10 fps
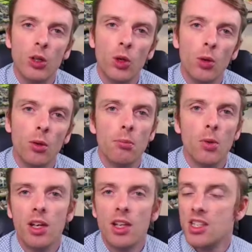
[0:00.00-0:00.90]
on
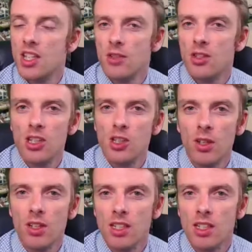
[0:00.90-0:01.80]
my
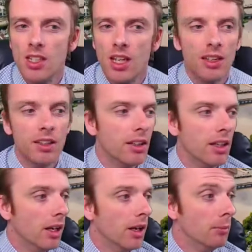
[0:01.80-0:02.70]

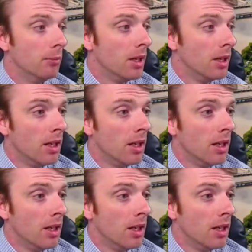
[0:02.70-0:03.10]
70-20-10.